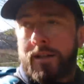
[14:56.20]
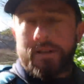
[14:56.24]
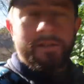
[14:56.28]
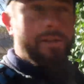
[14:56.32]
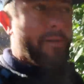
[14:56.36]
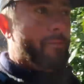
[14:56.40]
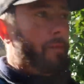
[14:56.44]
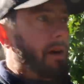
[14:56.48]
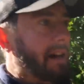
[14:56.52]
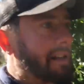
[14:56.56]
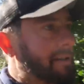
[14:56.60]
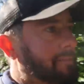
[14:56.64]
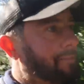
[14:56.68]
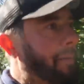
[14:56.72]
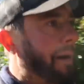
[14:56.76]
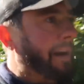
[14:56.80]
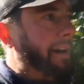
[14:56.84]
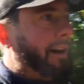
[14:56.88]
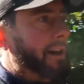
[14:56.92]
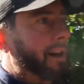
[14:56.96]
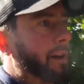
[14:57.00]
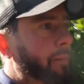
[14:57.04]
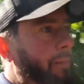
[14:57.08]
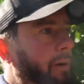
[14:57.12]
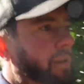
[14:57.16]
it's a mixed
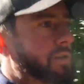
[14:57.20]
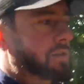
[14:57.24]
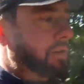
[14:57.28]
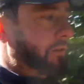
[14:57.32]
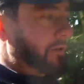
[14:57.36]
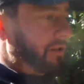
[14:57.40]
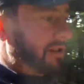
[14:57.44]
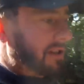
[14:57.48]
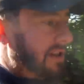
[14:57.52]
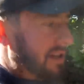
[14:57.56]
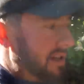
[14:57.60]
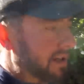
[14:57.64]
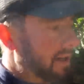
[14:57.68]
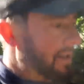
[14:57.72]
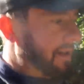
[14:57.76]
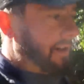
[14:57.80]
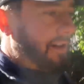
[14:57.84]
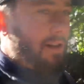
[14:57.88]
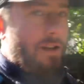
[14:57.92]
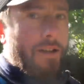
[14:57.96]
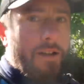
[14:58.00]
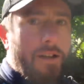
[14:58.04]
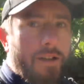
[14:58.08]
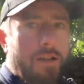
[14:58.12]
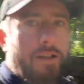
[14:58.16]
bag in it, because obviously
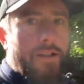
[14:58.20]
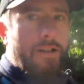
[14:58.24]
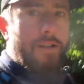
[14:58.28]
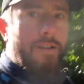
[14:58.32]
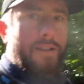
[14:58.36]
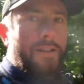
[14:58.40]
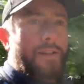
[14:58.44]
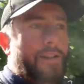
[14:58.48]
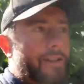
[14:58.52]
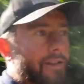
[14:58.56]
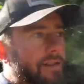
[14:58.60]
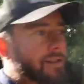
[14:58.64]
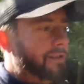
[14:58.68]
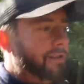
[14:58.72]
it's